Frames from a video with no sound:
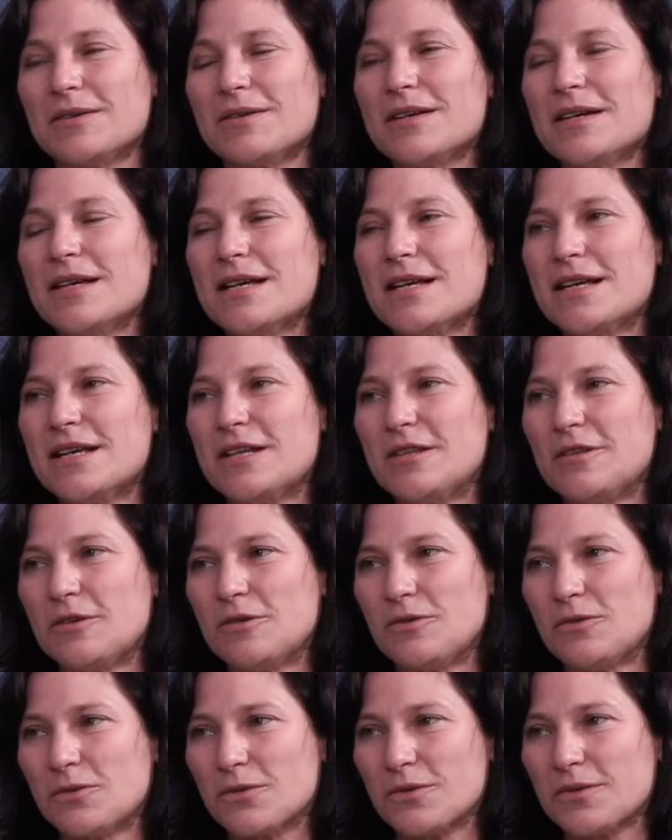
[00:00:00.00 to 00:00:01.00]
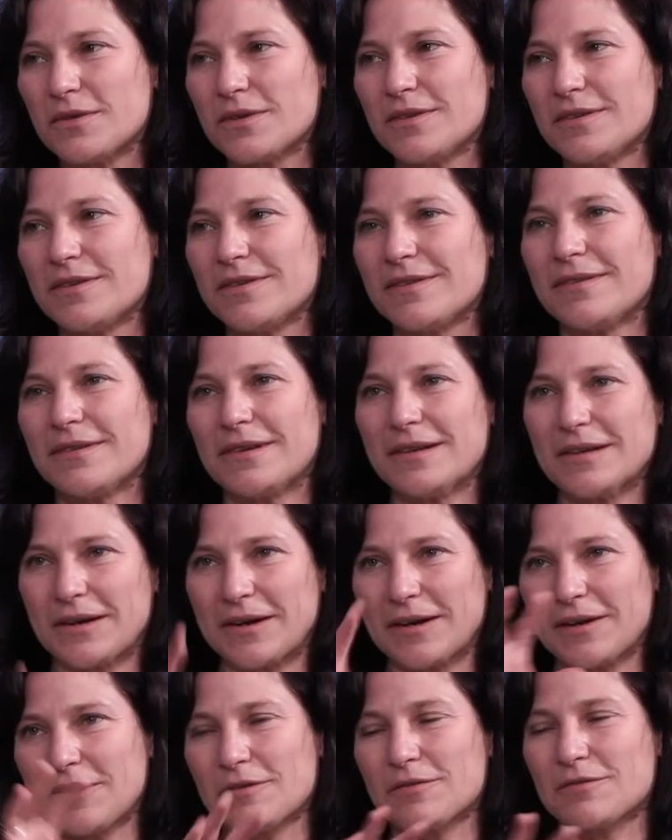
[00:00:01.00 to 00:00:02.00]
in the northern
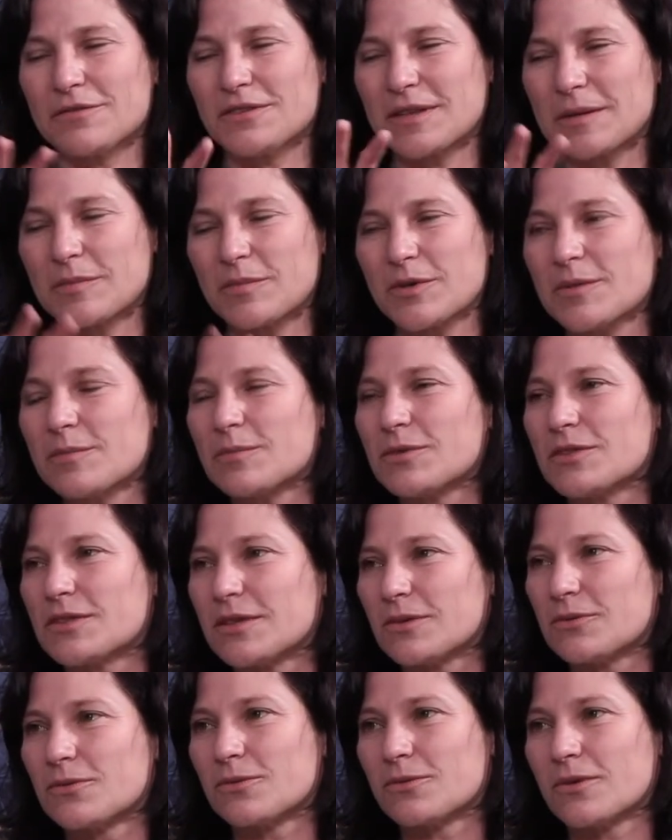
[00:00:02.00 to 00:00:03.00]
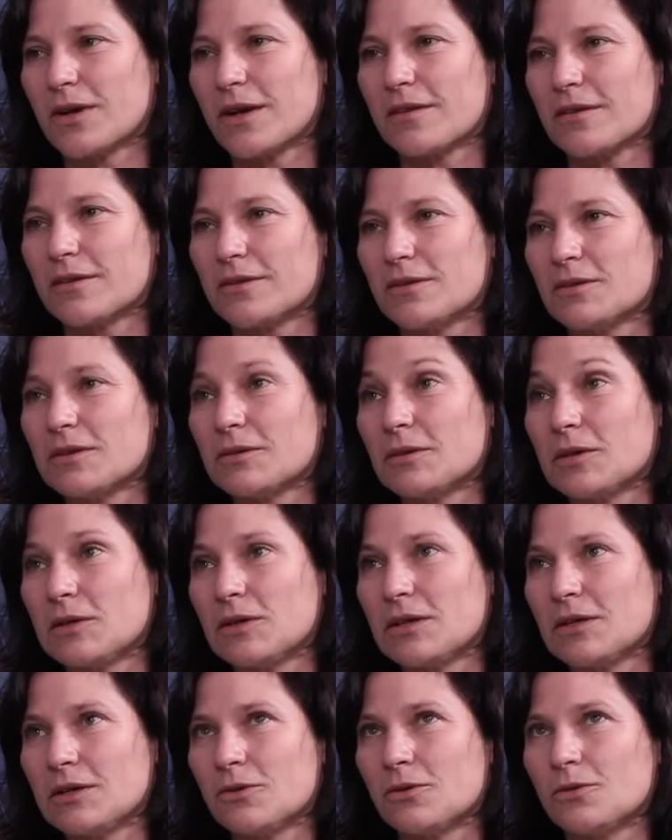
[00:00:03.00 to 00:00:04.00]
kind of suburbs, or rather
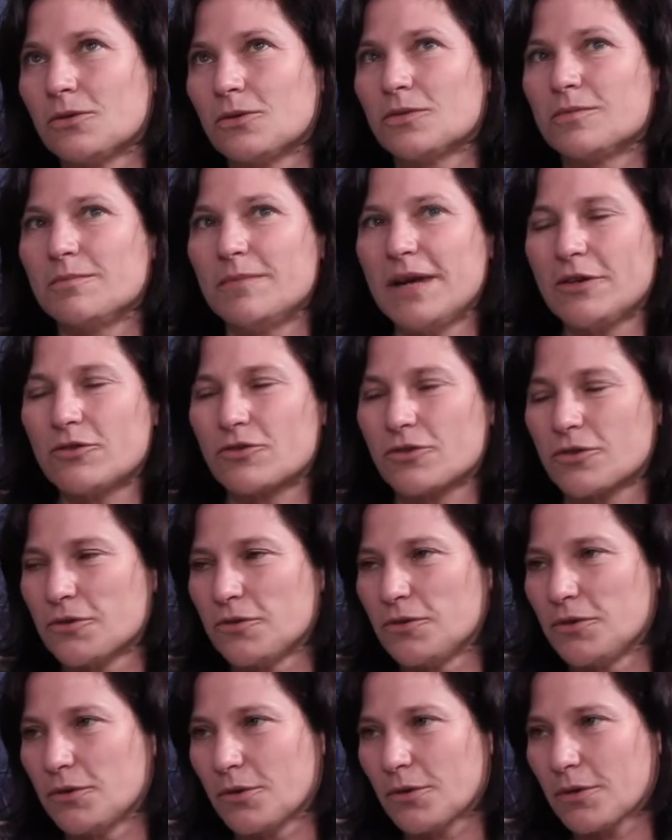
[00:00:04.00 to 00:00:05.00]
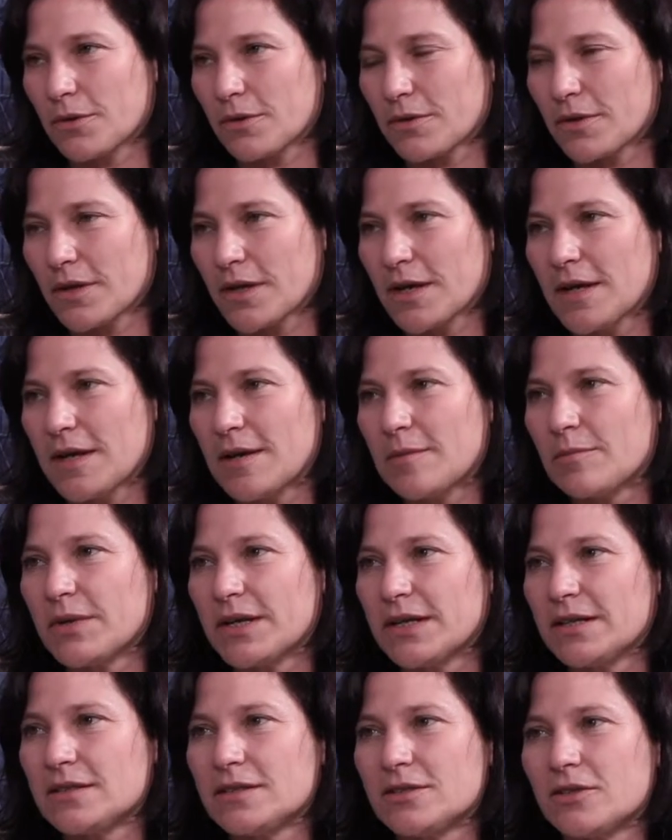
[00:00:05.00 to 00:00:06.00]
called Metro North, but
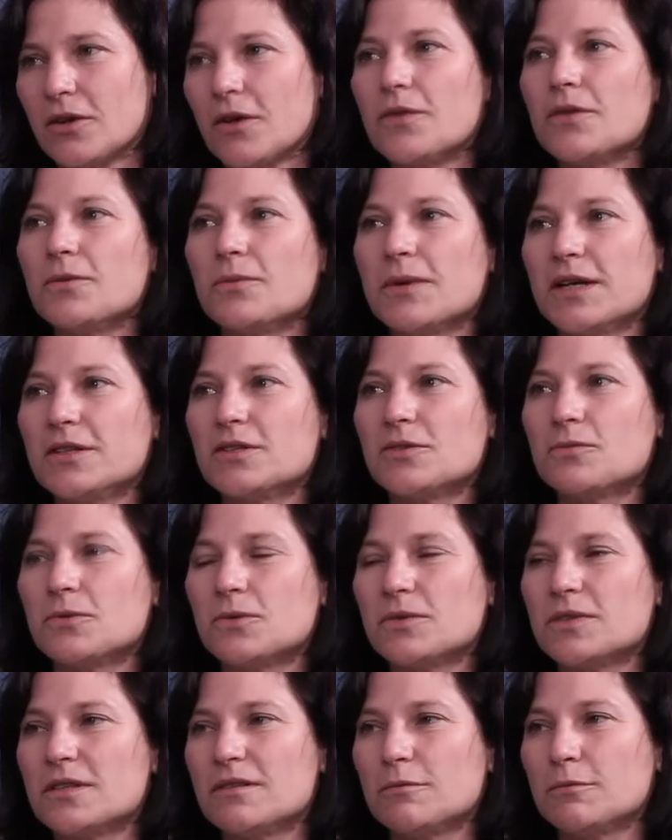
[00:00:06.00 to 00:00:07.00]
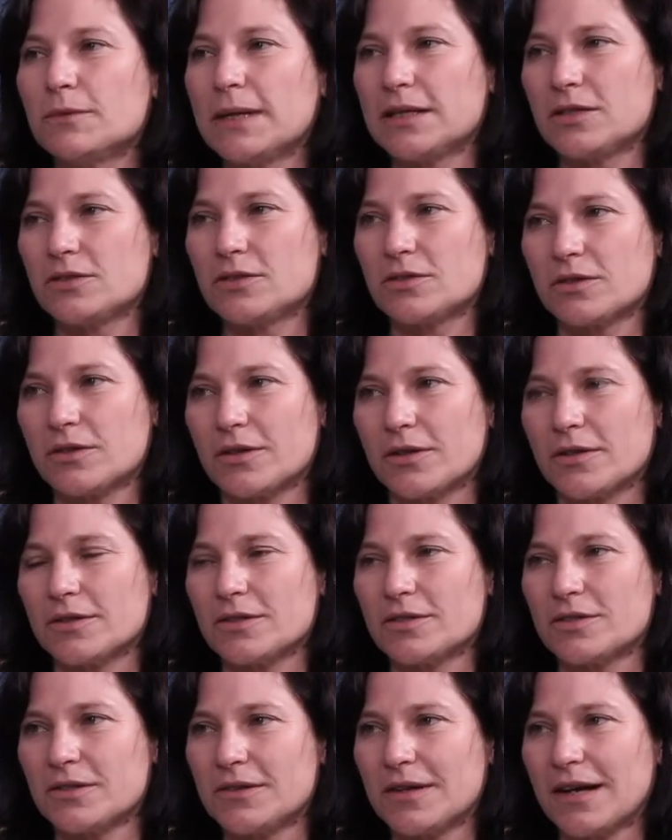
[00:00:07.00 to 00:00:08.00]
it's on the way towards the west coast,
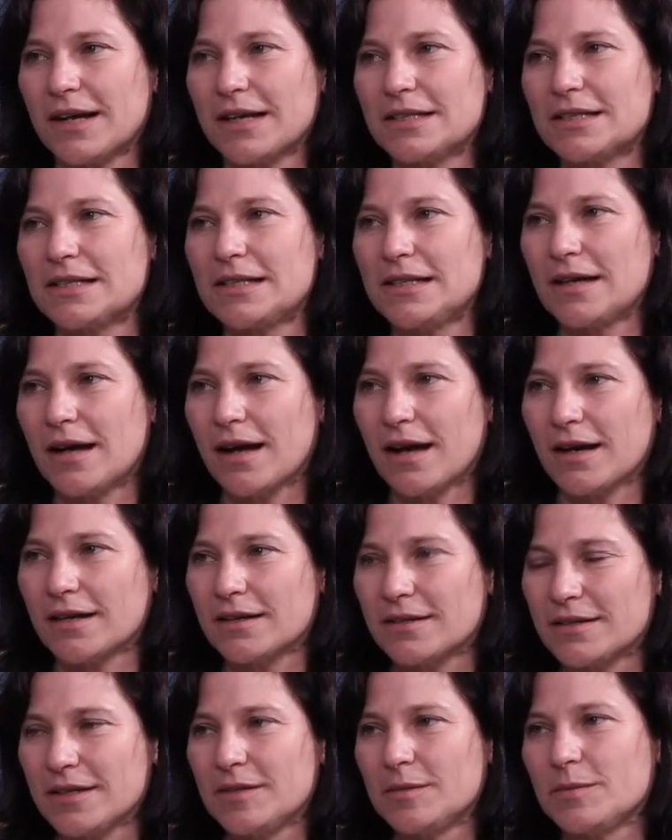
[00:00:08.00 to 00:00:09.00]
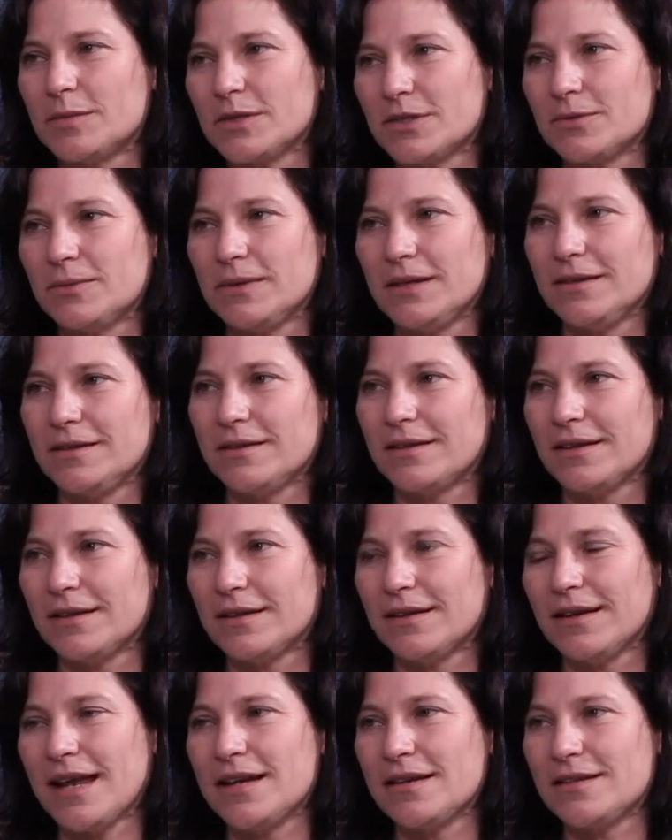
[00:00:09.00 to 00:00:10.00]
so nicely hugged in between the
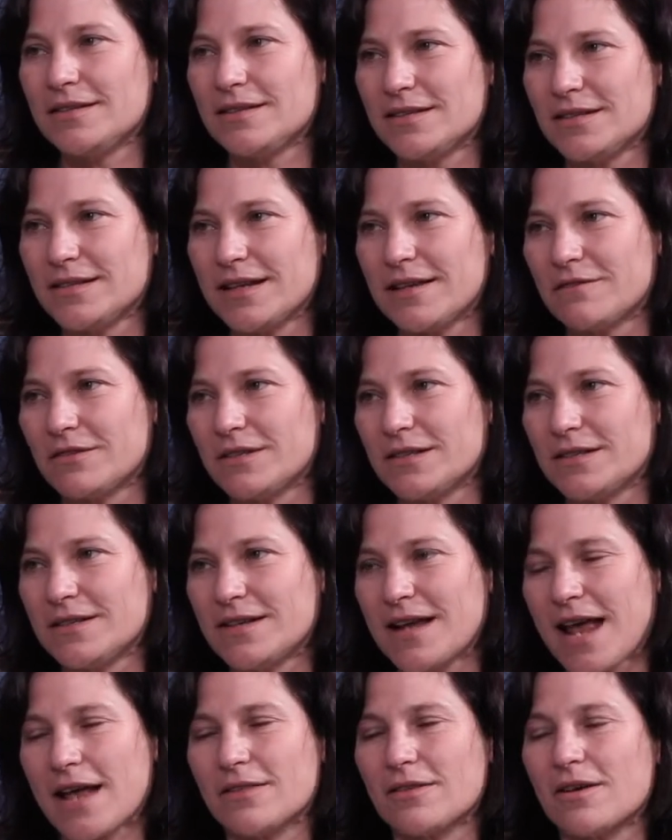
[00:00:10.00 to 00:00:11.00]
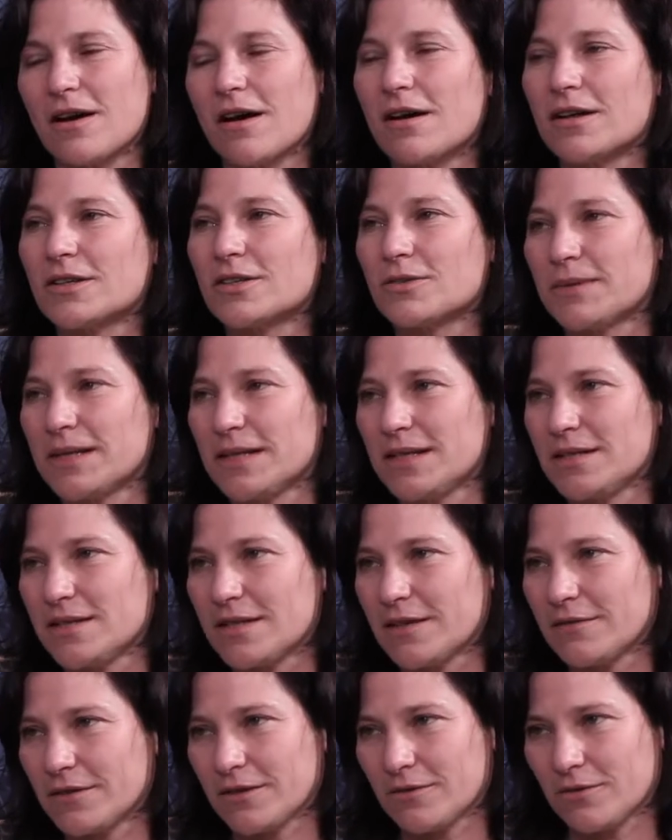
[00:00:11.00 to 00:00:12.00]
N7 and the
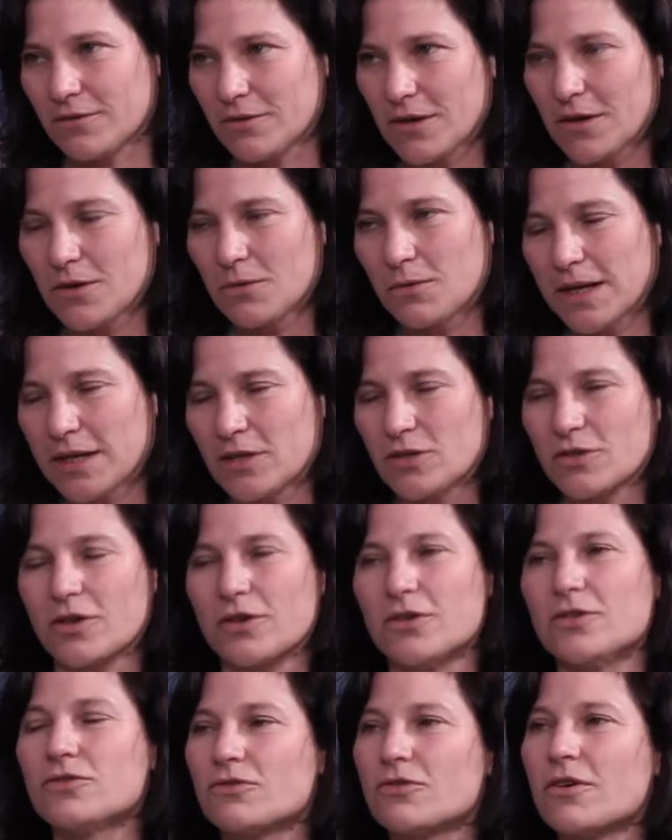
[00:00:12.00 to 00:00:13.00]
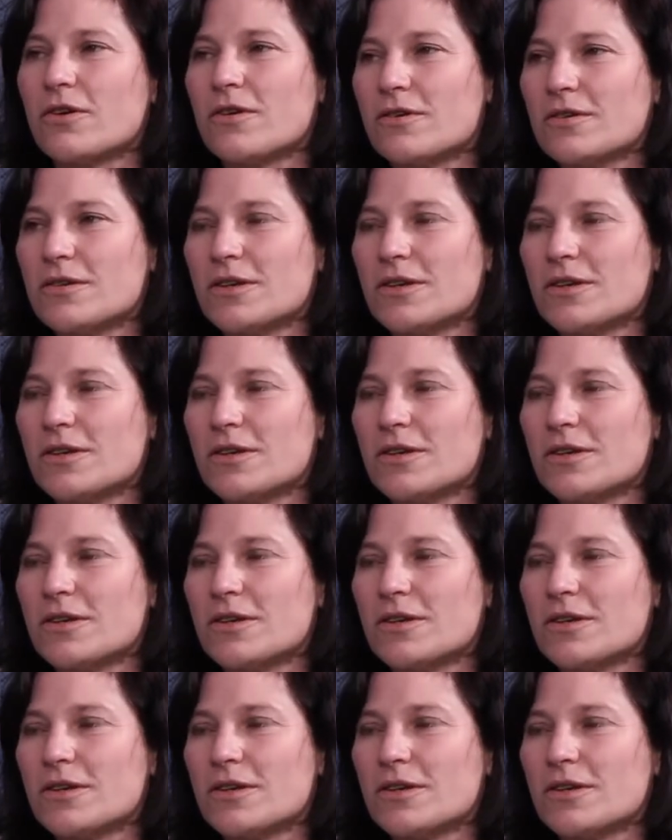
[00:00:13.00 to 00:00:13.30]
R27 West Coast Road.